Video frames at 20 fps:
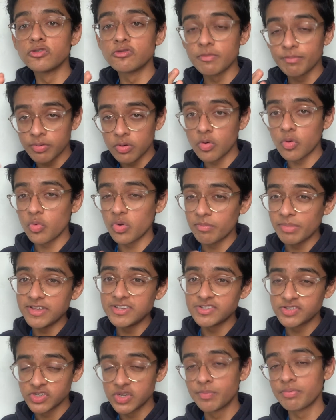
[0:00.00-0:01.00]
report will be
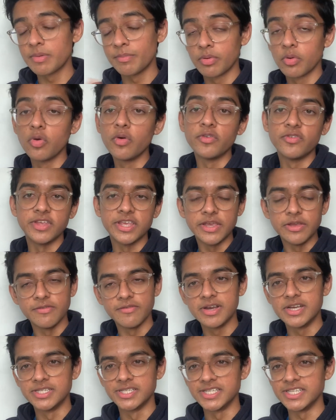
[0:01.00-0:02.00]
super important to
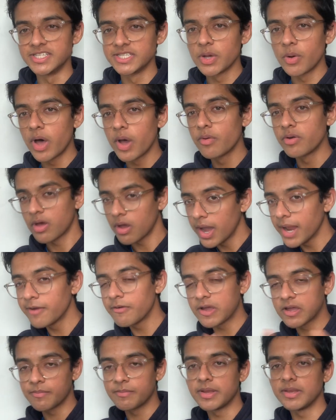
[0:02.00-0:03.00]
university, so I would highly
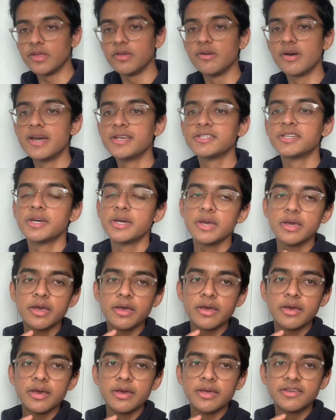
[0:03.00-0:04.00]
recommend you guys
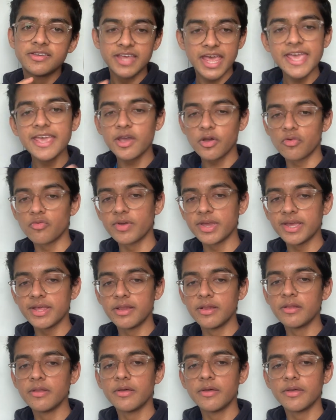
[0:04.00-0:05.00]
take a
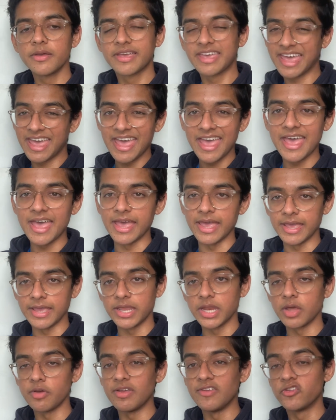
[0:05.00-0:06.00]
real care, you
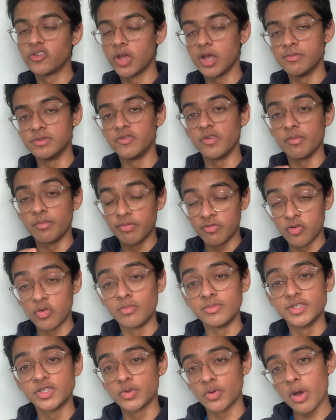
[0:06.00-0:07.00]
know, in terms of your
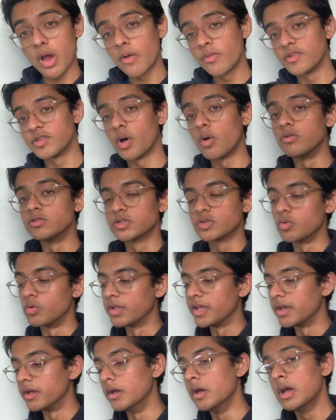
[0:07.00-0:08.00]
performance throughout this whole school
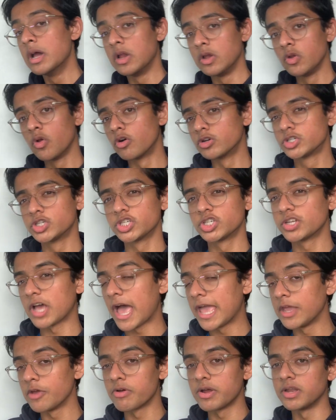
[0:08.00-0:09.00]
year, not just at
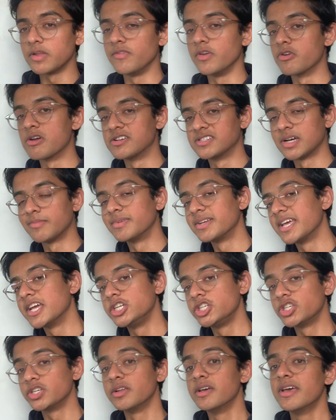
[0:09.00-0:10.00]
your end of your
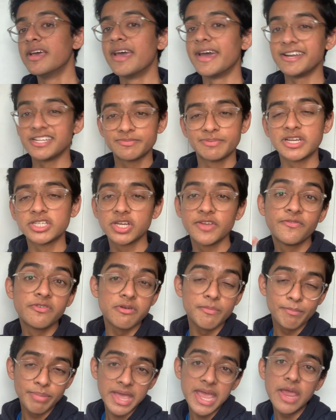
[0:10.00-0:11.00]
examination. And especially for
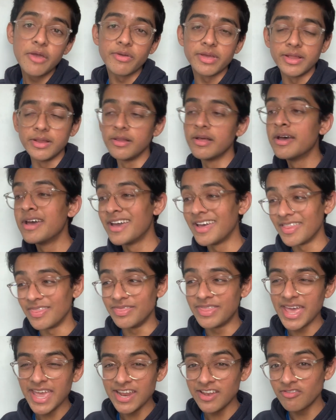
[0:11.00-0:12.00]
Imperial,
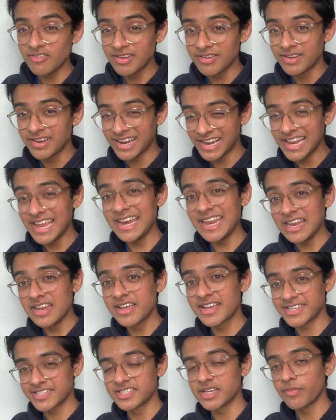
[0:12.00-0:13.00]
they clearly look
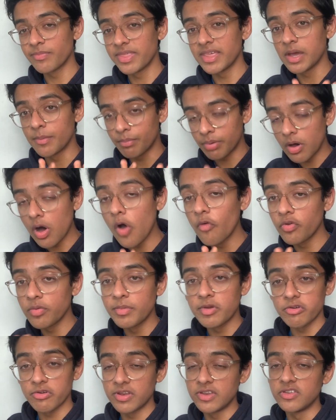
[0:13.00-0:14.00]
at something apart from
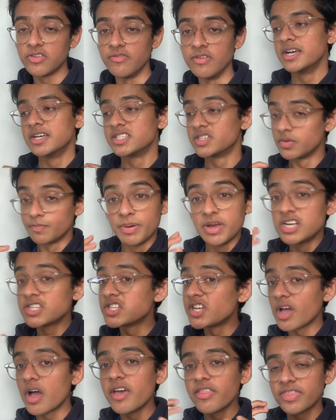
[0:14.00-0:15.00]
your interview. So
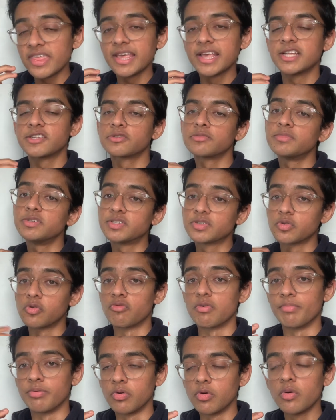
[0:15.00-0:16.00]
personally, I think it's from your school
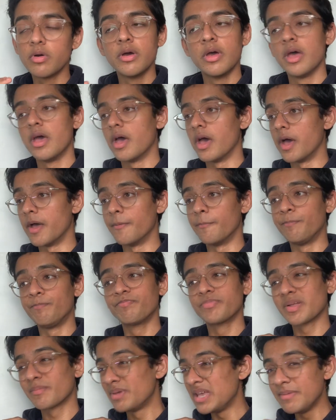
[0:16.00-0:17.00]
report.
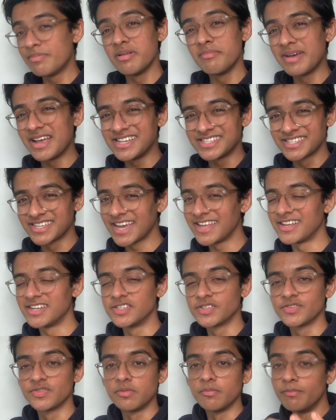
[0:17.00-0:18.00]
People may say that it's
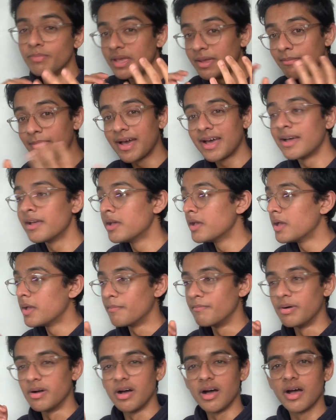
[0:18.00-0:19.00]
from BMAT,
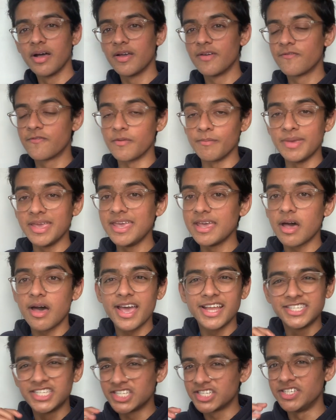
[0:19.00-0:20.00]
but for me, I
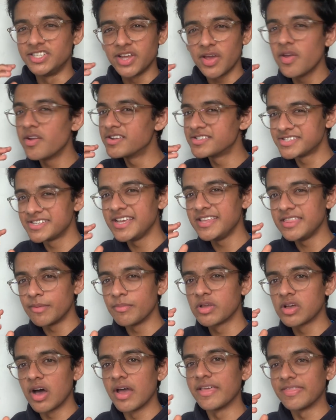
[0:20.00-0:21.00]
just don't see them
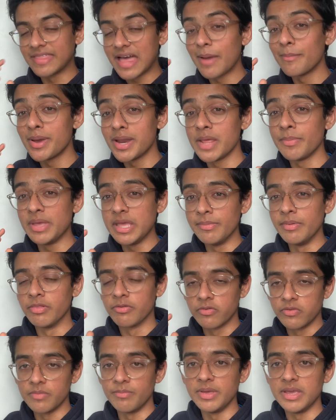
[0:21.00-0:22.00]
cutting that many people
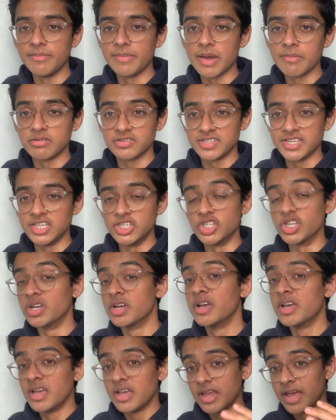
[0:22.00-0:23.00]
through the BMAT procedure,
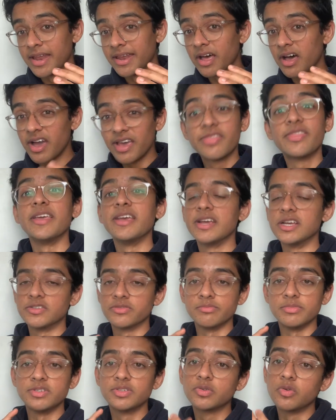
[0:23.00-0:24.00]
and I think it's
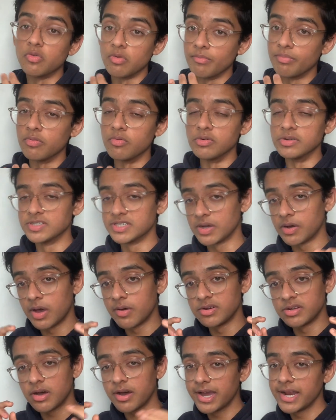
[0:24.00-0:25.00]
from your school report. So I
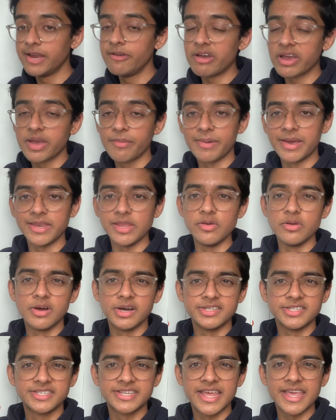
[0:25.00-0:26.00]
would highly recommend you
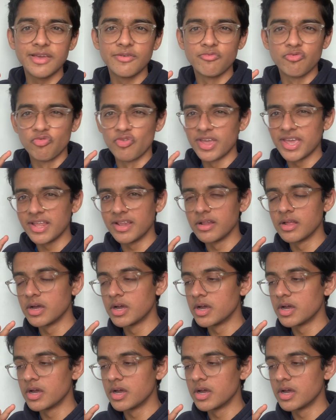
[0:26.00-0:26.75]
guys take real